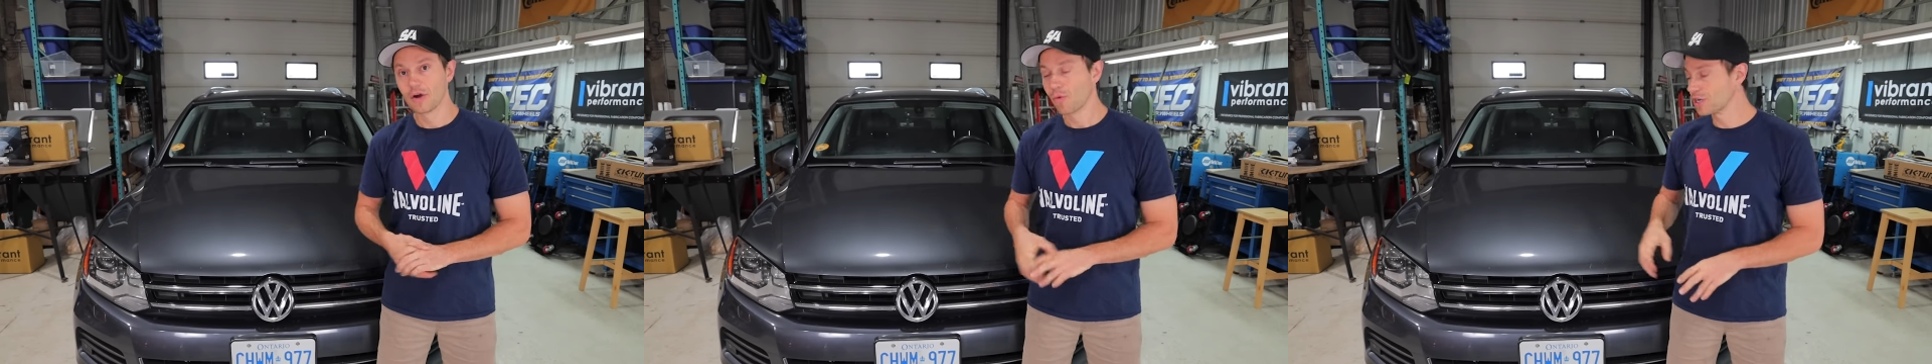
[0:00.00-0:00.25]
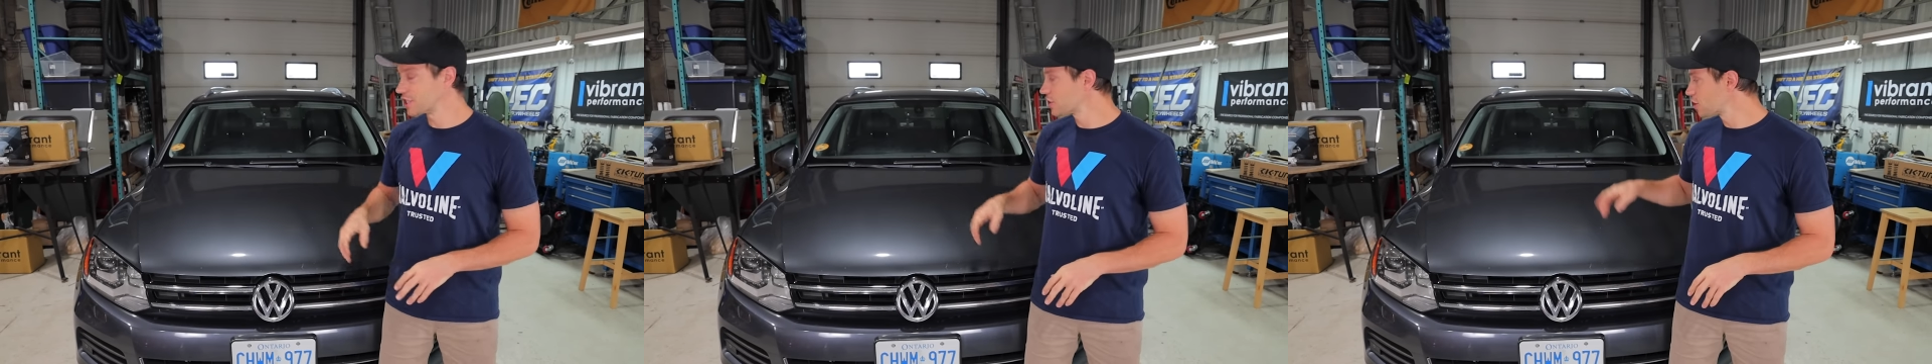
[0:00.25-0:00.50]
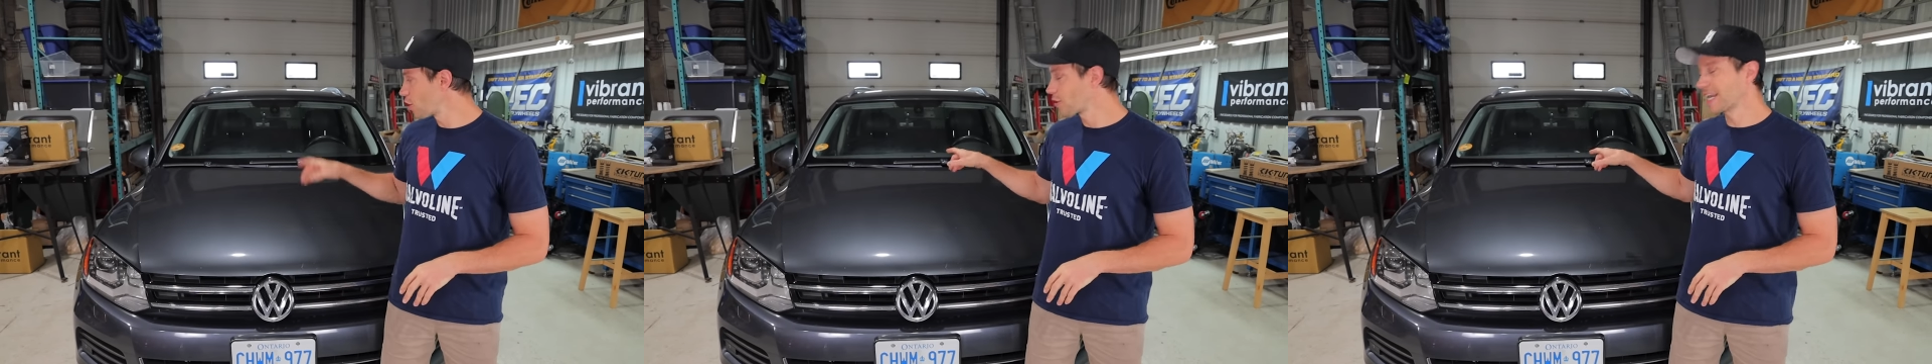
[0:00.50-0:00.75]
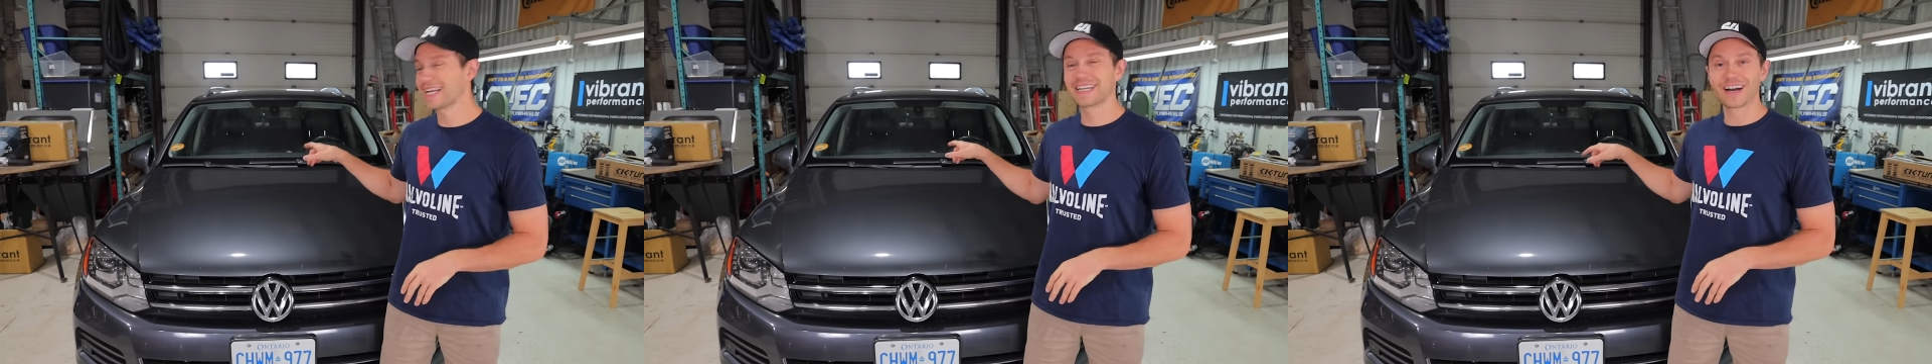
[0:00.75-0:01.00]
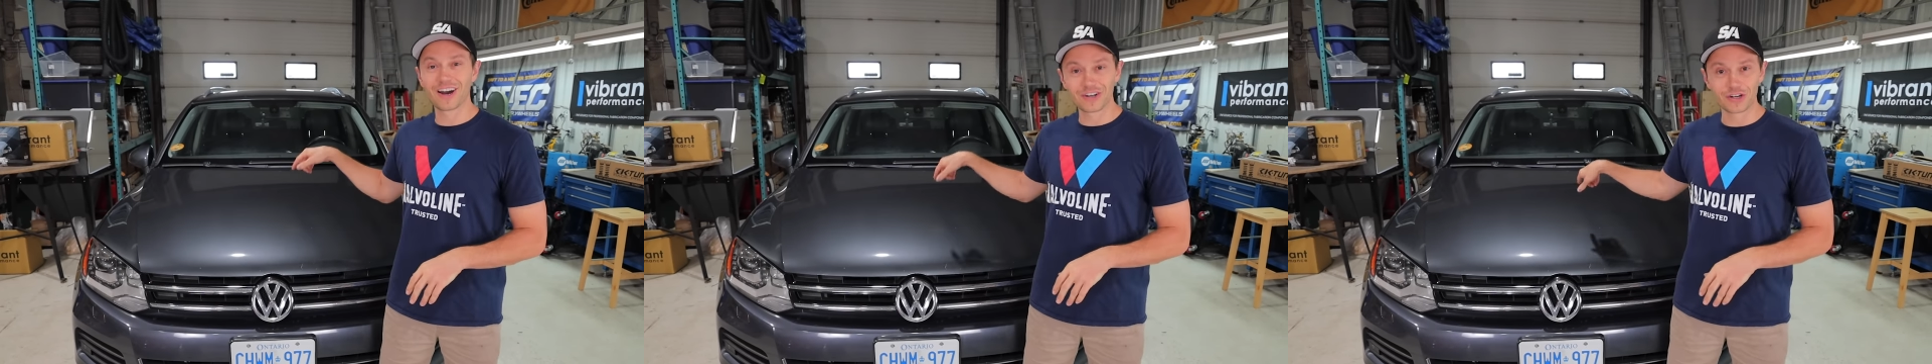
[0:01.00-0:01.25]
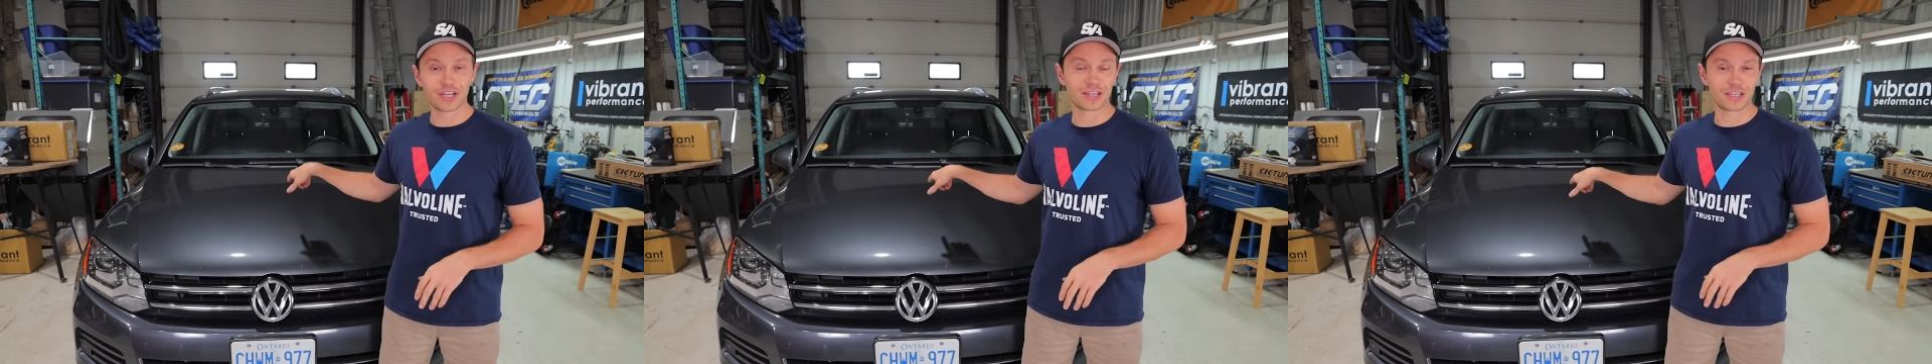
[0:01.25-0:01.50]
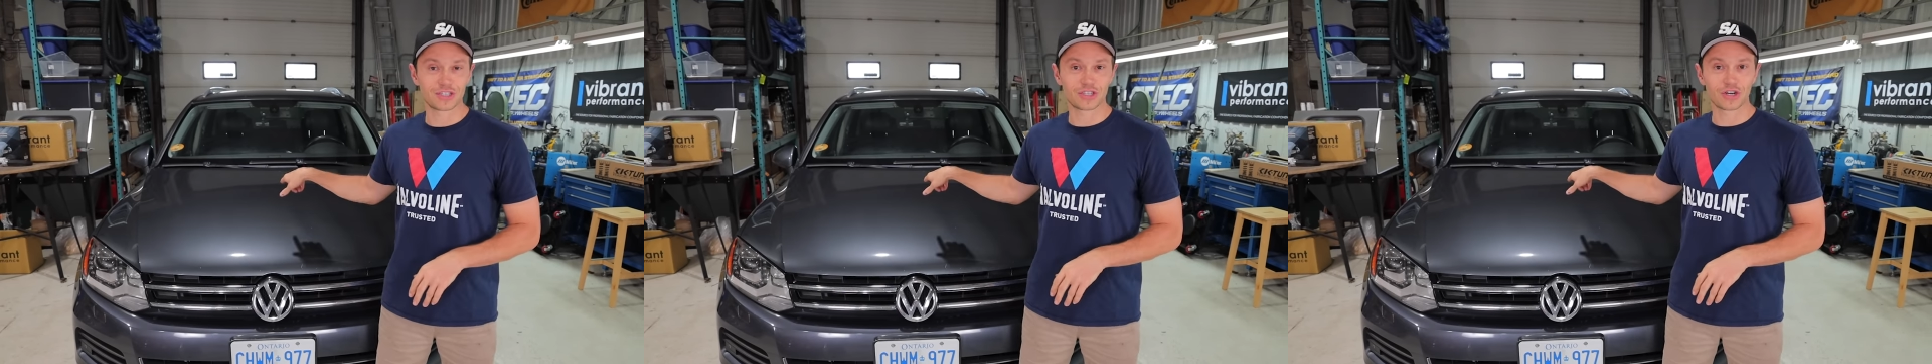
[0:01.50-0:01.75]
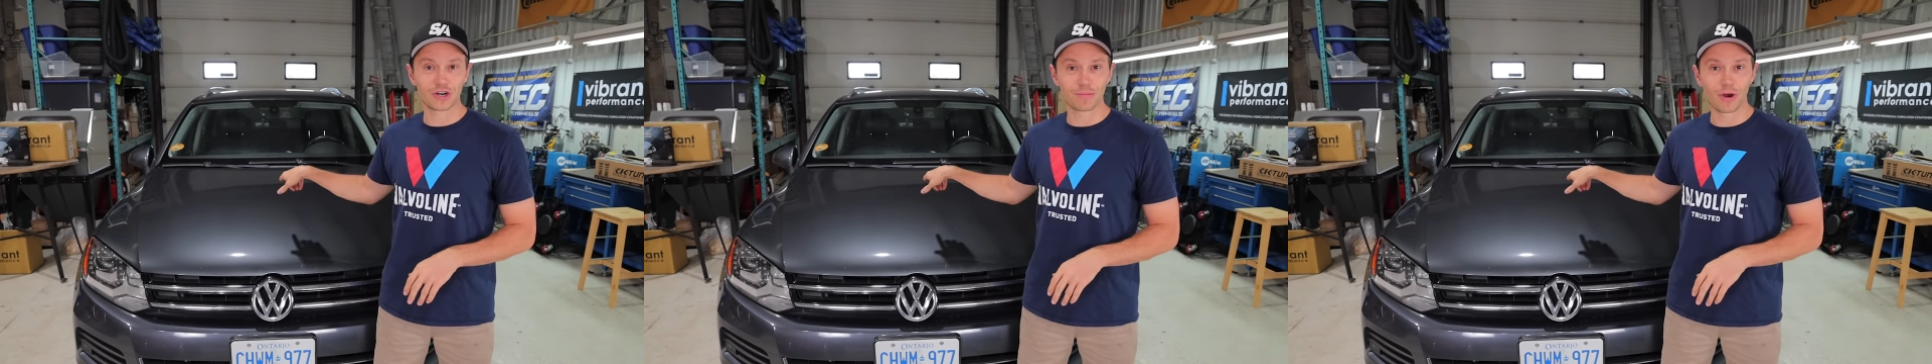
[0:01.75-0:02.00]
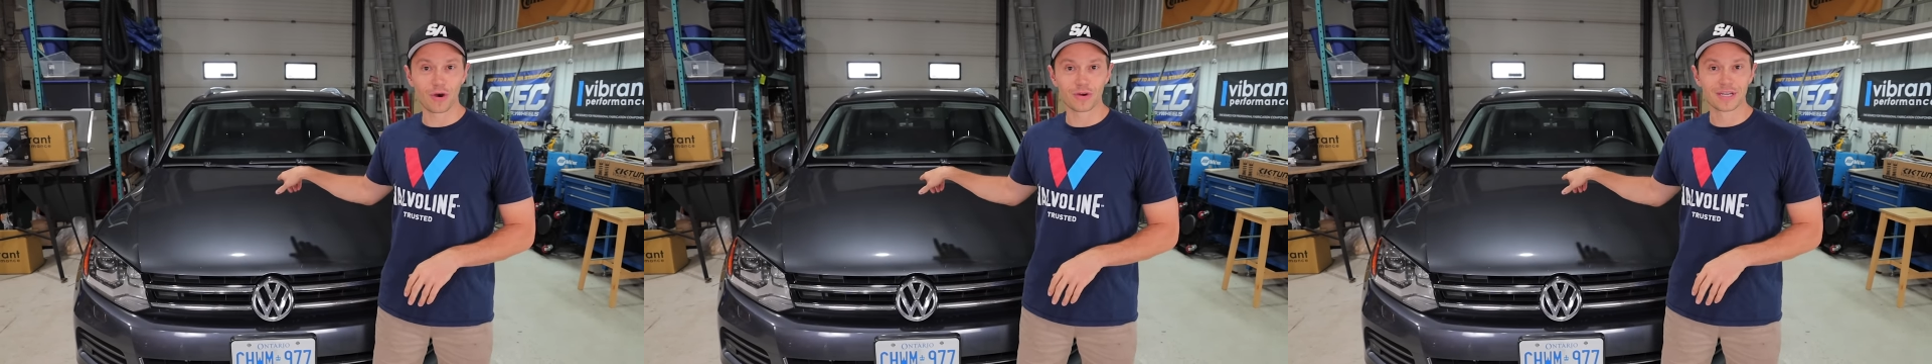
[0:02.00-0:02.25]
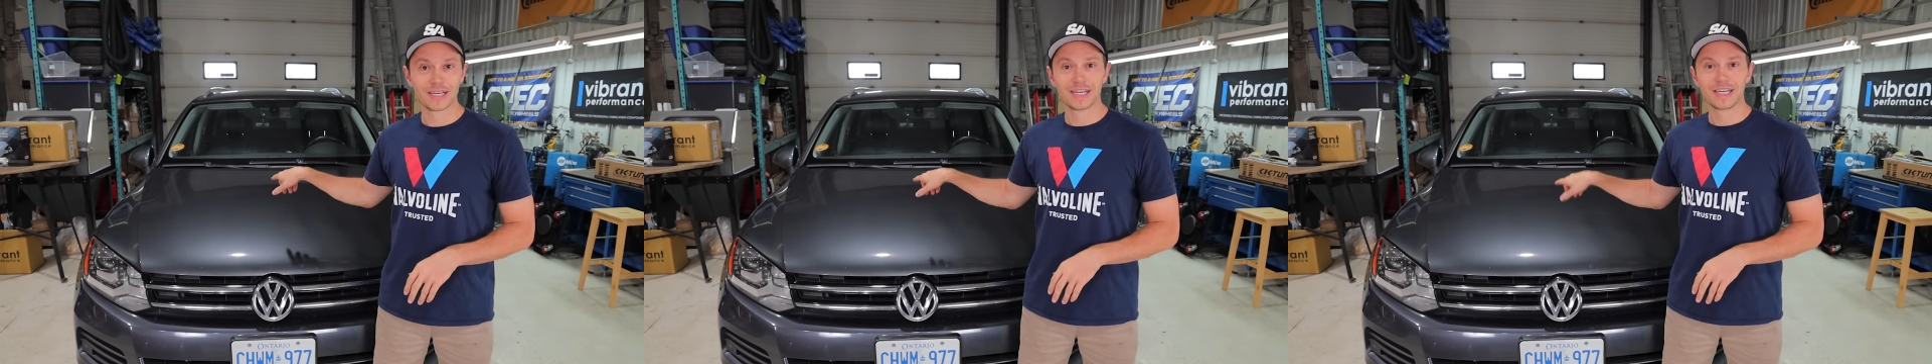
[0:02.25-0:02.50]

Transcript: which is located underneath the turbo